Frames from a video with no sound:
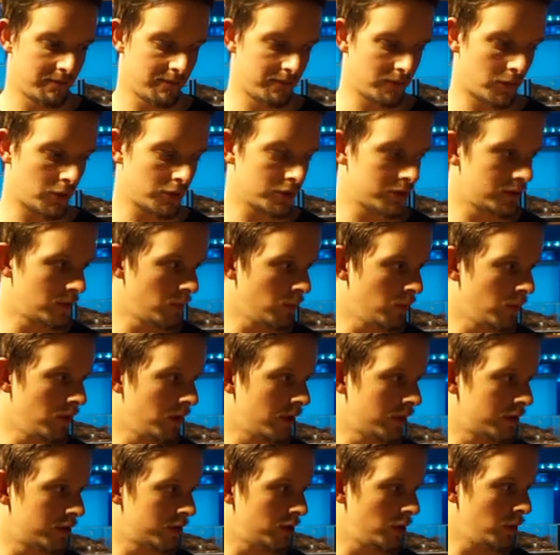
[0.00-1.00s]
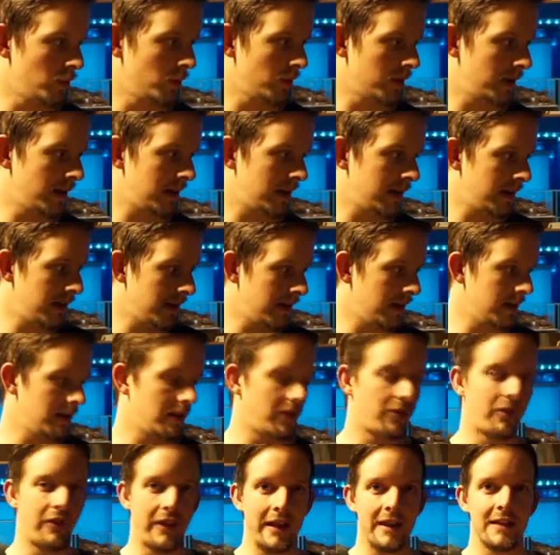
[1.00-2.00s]
what's the word, two key
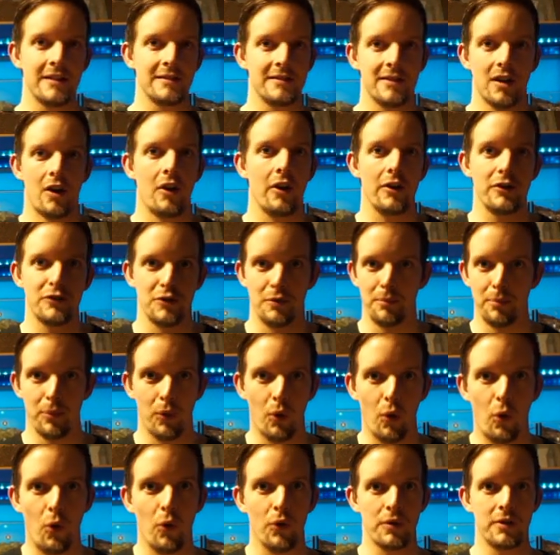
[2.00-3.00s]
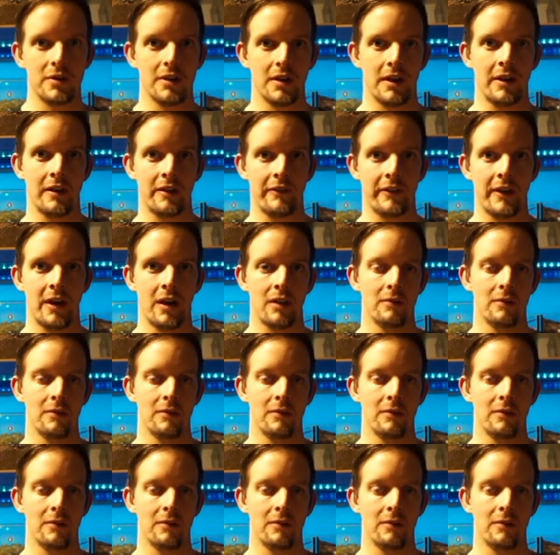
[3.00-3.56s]
things that I support um, that